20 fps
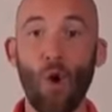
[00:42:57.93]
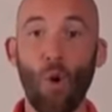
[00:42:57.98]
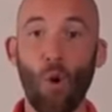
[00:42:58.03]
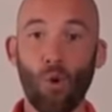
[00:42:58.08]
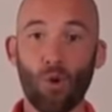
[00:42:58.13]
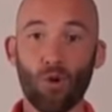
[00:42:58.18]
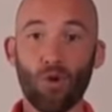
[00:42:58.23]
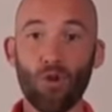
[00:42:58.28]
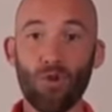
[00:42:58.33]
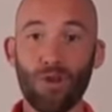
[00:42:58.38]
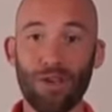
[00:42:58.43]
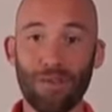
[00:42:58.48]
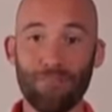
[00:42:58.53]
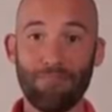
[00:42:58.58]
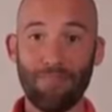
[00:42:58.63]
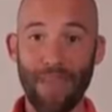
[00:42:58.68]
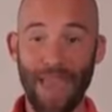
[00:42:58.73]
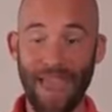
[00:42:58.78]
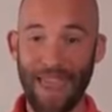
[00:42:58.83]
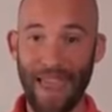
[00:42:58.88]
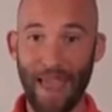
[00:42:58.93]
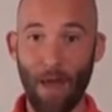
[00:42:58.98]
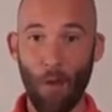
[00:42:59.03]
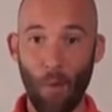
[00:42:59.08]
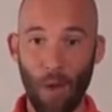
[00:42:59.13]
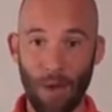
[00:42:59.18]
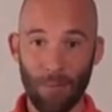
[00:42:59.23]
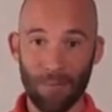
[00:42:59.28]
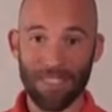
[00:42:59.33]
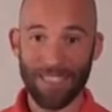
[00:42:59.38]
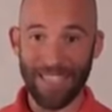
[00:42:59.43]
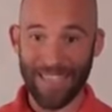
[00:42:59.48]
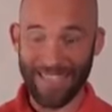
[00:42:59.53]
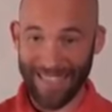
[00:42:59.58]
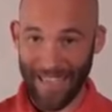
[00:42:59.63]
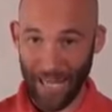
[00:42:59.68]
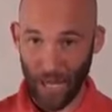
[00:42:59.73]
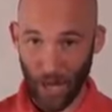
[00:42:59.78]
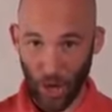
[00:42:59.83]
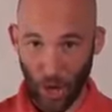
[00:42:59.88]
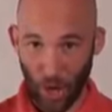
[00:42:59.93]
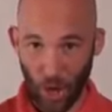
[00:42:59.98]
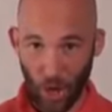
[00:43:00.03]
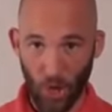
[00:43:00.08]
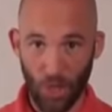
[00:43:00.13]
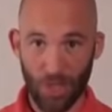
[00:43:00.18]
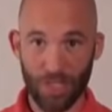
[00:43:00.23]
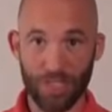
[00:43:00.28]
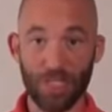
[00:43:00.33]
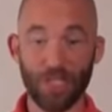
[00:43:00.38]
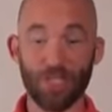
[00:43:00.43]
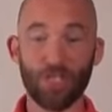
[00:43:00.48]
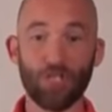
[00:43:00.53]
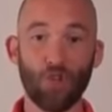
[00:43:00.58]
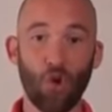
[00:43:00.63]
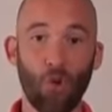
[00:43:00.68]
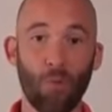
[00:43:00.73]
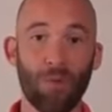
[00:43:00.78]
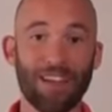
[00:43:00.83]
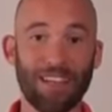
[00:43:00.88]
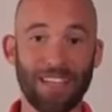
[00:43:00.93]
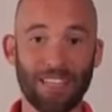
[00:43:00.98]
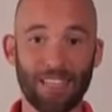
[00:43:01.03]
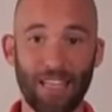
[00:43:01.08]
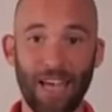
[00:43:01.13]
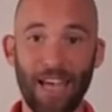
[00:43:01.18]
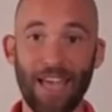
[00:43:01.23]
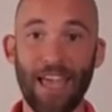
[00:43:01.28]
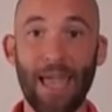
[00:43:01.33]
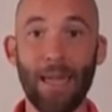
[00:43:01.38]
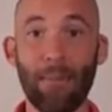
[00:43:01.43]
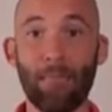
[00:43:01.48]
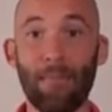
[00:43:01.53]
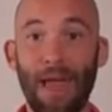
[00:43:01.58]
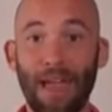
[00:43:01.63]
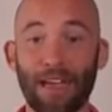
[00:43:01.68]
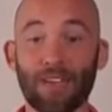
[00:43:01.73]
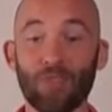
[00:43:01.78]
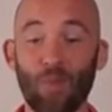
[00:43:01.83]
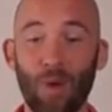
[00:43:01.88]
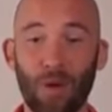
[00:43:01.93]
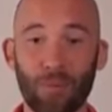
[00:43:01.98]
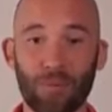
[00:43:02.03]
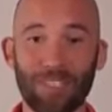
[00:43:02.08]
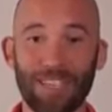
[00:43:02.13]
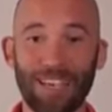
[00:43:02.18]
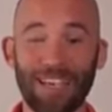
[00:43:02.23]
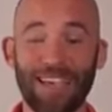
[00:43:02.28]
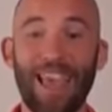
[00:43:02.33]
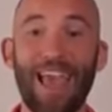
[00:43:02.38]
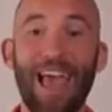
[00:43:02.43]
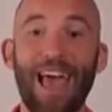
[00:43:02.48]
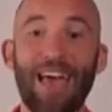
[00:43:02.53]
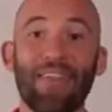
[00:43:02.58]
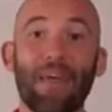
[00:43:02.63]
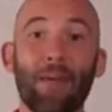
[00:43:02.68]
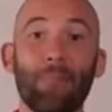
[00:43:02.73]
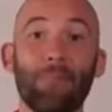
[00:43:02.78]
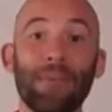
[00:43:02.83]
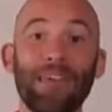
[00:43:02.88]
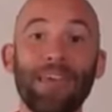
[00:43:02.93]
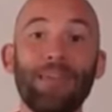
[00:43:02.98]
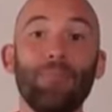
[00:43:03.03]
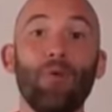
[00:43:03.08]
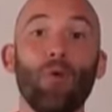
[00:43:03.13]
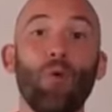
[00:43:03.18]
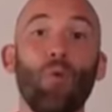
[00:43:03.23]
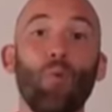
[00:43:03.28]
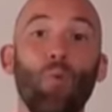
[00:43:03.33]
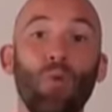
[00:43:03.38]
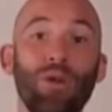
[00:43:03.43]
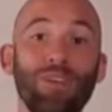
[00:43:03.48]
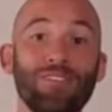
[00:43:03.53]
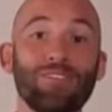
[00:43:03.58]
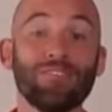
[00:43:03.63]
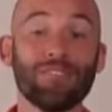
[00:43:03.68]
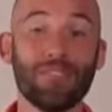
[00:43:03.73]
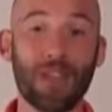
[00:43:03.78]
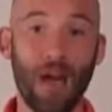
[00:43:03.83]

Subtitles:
or you can make a website that looks so much like a bank's website that people will